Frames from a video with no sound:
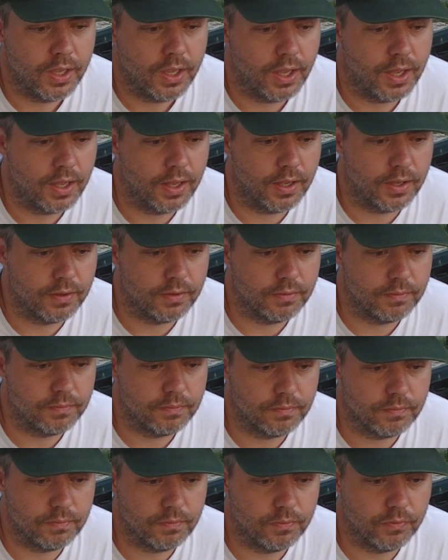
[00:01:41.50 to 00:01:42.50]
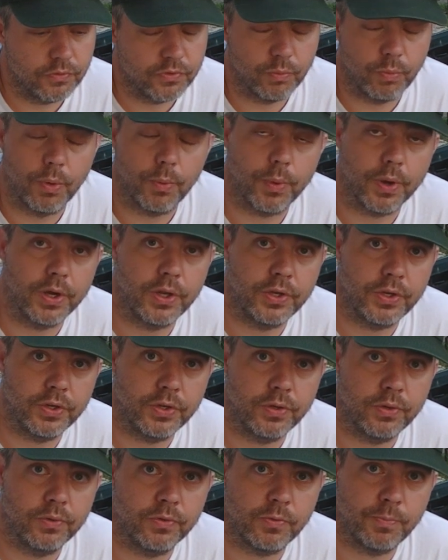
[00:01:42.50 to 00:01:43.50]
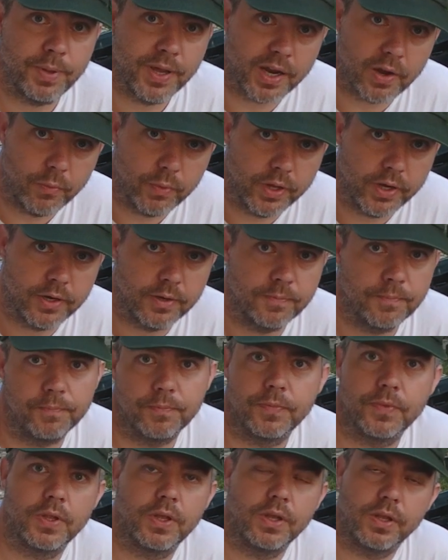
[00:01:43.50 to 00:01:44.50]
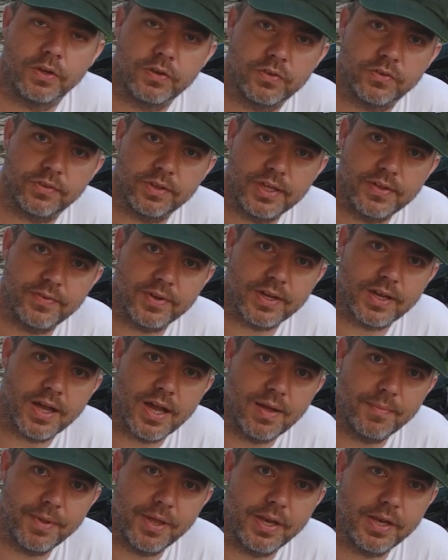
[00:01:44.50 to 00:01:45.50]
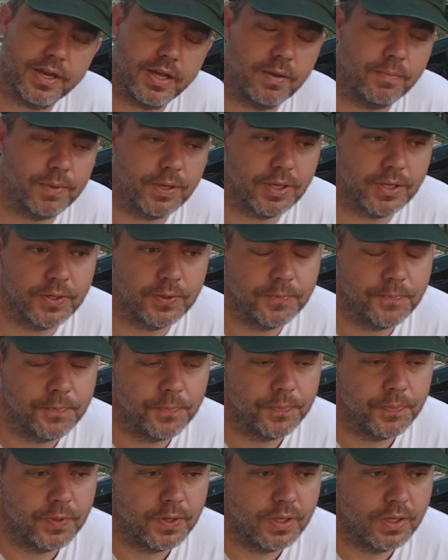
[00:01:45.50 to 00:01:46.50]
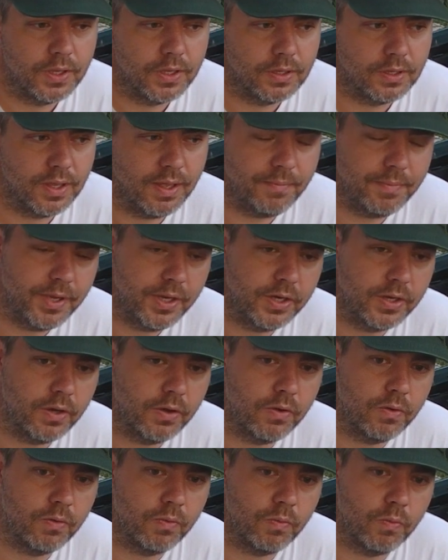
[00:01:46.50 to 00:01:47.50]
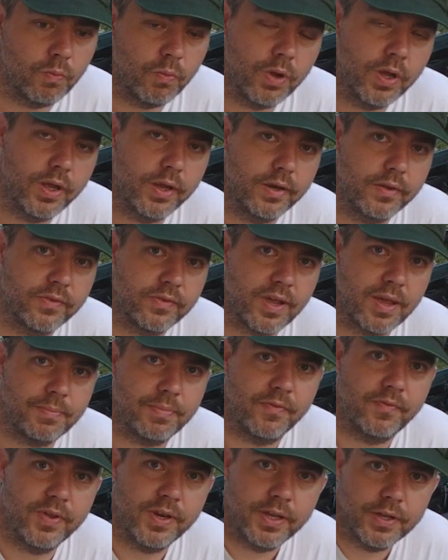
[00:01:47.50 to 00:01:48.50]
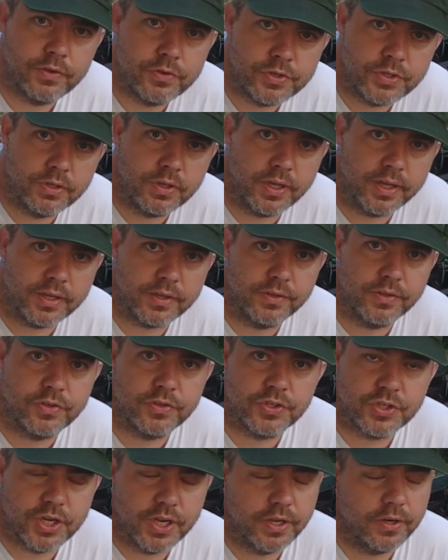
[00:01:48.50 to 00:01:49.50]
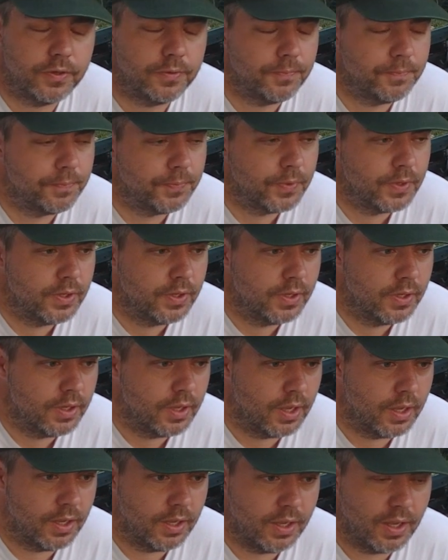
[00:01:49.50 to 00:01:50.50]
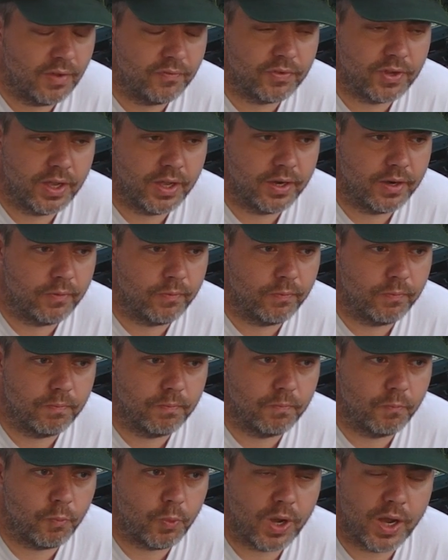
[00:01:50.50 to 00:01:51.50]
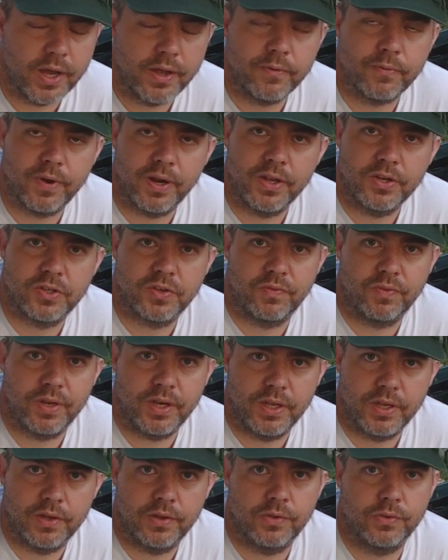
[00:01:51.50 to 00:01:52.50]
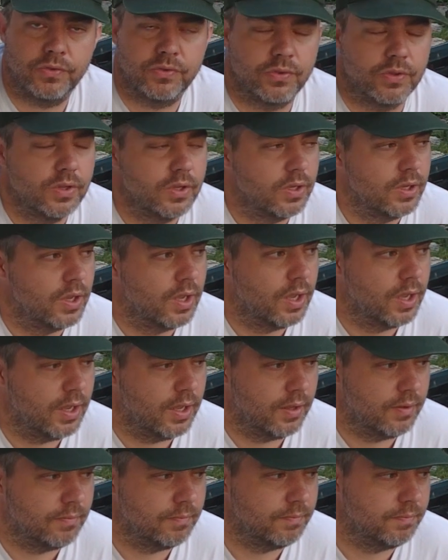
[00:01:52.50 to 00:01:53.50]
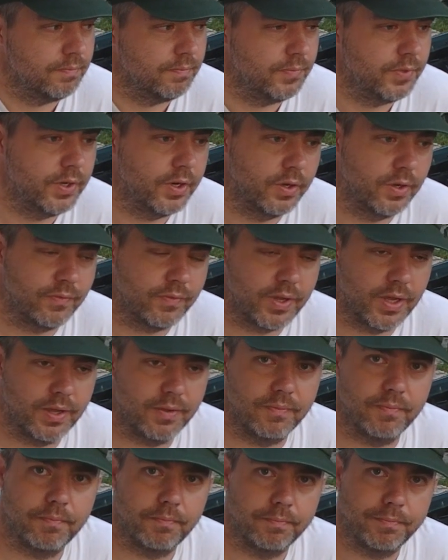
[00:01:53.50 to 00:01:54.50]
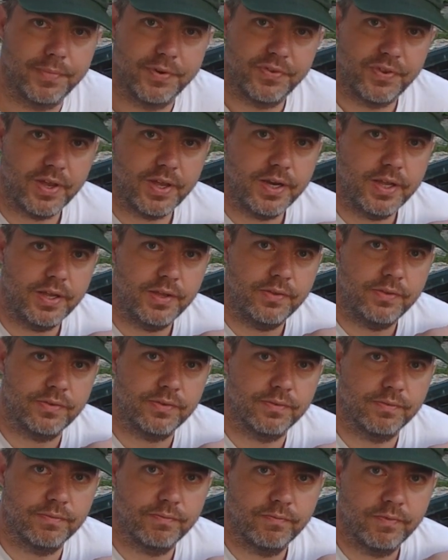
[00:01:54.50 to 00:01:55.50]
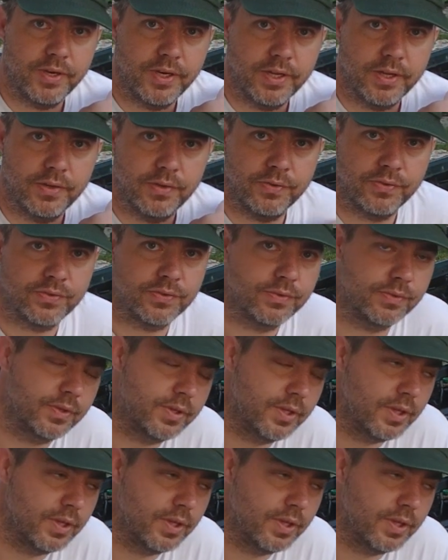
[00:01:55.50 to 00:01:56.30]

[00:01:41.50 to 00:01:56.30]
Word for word: Uh, so what we're going to do to pick a winner, just leave a comment down below. Let me know what type of videos you like on this channel. Uh, I've got a wide range of videos. Uh, you know, I've got Mercedes videos,